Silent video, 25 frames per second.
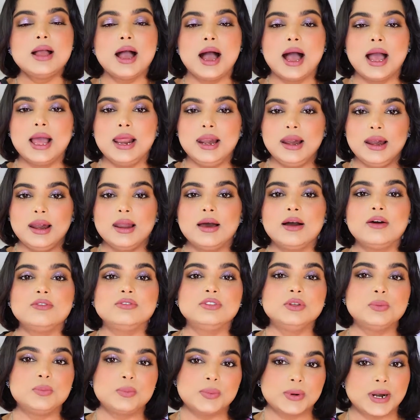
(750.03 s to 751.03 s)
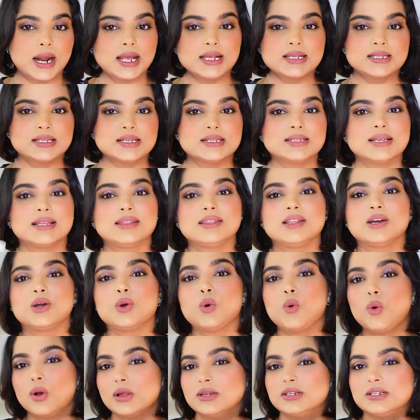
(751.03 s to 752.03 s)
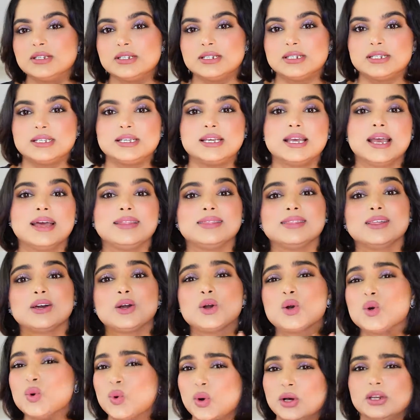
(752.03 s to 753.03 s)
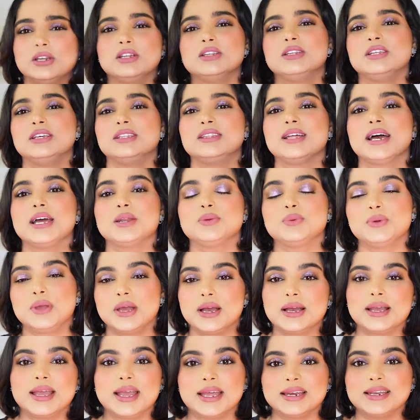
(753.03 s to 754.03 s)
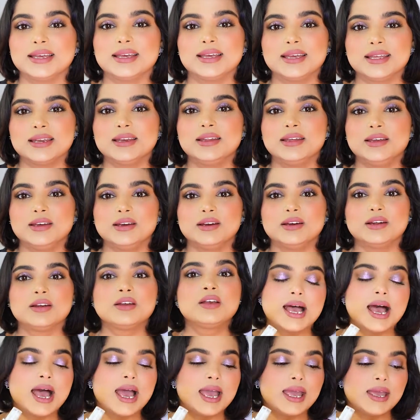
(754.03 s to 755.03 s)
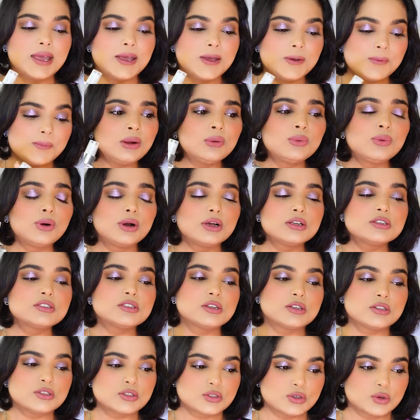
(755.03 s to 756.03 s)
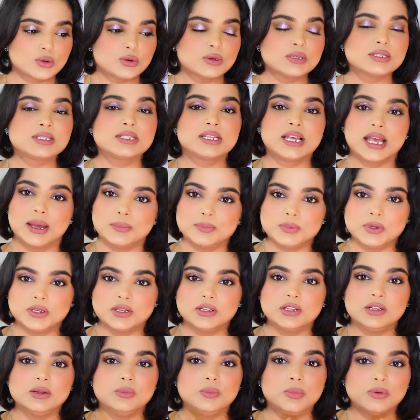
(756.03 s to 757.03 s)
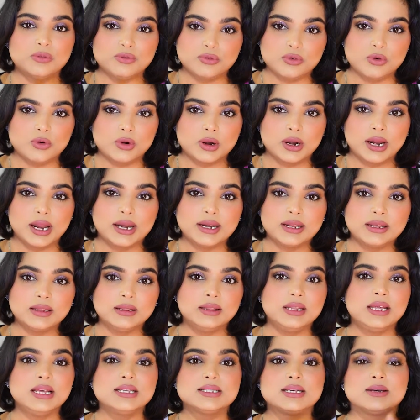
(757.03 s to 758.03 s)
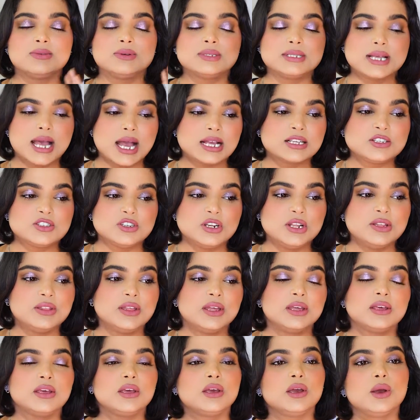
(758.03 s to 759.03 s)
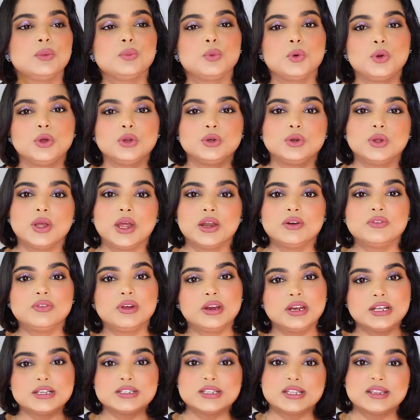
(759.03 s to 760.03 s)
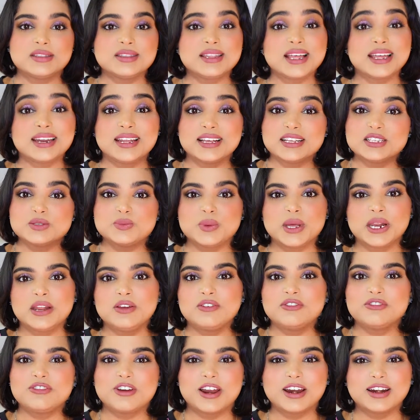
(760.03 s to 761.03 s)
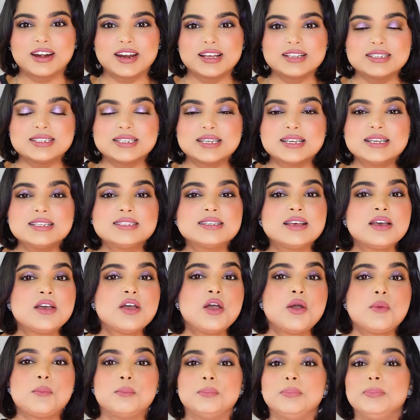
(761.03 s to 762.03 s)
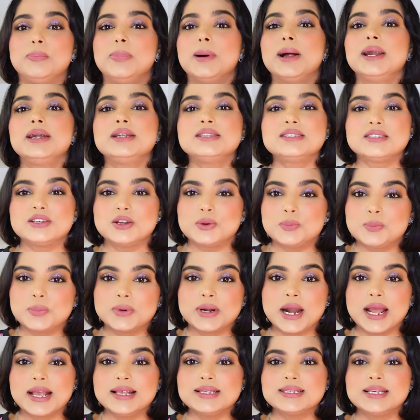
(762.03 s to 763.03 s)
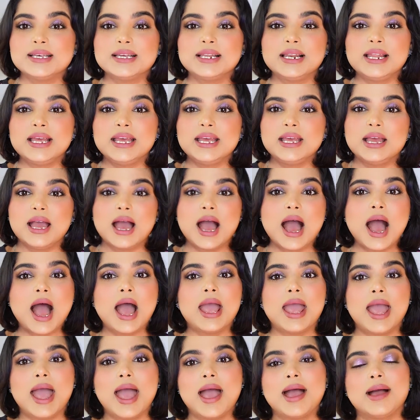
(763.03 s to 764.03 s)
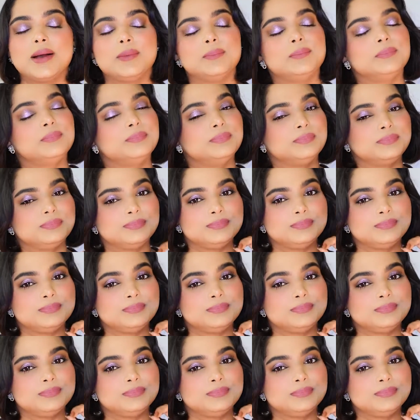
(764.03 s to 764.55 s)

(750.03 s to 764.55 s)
I love the prices and the quantity and the quality that we are getting in here. I was so skeptical before getting these. I was actually thinking I'm going to get very synthetic smelling fragrances, but surprisingly, I am